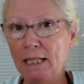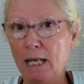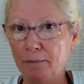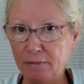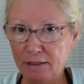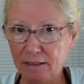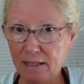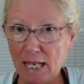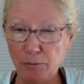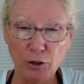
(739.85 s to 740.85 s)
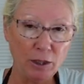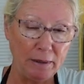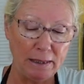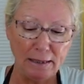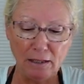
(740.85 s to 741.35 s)
I'm capturing the
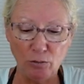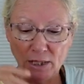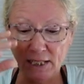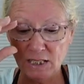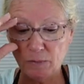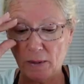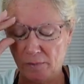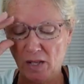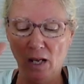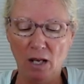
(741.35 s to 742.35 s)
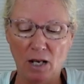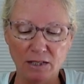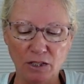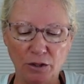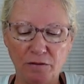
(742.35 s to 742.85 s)
meaning of what it is, but
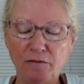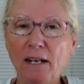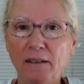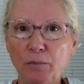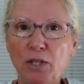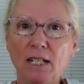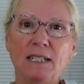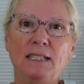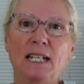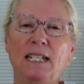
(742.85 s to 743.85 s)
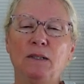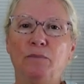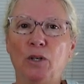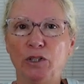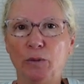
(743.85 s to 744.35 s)
so the firing process takes
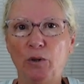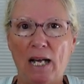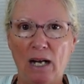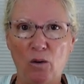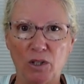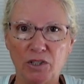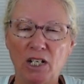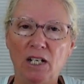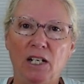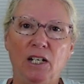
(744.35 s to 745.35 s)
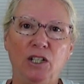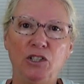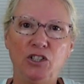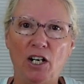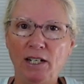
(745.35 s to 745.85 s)
multiple hours. You
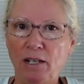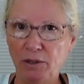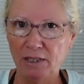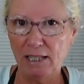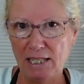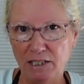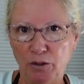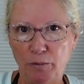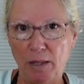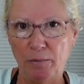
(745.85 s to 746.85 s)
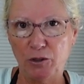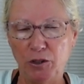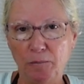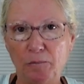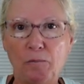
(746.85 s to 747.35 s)
start out with the glass at room temperature.